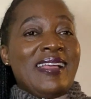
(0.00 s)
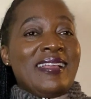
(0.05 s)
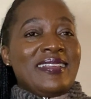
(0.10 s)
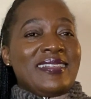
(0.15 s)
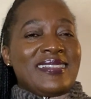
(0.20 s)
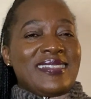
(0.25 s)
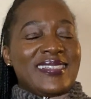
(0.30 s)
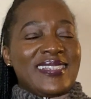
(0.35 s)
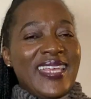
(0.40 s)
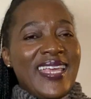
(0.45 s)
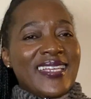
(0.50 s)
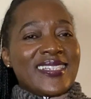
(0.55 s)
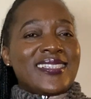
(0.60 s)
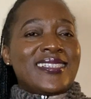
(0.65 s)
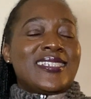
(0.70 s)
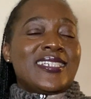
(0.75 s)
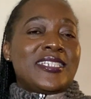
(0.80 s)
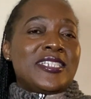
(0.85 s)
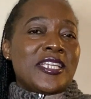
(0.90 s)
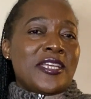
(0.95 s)
Sex
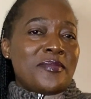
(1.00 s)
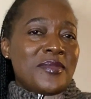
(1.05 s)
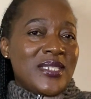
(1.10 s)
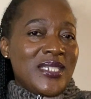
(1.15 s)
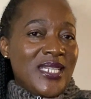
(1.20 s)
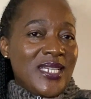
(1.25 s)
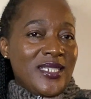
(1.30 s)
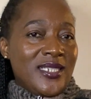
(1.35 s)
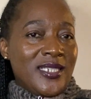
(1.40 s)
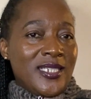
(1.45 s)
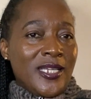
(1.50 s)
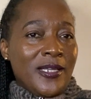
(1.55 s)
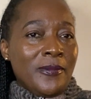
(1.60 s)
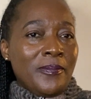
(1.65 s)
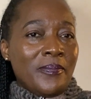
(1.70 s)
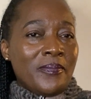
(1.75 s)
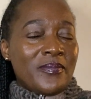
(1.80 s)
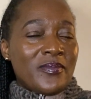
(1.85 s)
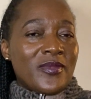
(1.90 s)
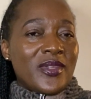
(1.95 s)
determination
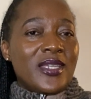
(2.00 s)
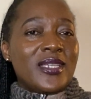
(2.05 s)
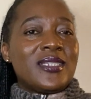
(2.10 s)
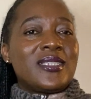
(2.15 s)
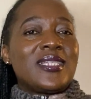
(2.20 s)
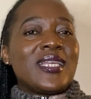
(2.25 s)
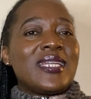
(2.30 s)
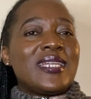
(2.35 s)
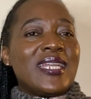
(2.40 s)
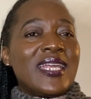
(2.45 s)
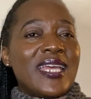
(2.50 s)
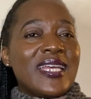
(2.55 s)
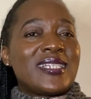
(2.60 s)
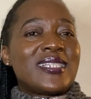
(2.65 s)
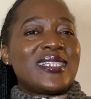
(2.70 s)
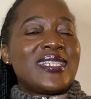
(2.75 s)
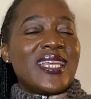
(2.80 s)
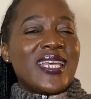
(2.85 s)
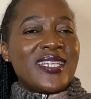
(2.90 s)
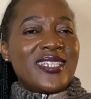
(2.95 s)
is the next
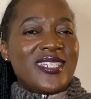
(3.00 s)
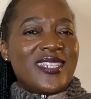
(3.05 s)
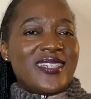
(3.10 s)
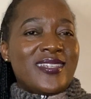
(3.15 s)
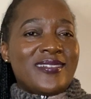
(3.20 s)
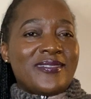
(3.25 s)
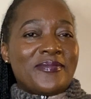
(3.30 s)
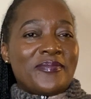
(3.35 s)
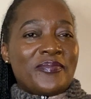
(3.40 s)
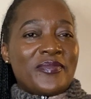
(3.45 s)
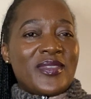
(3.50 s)
section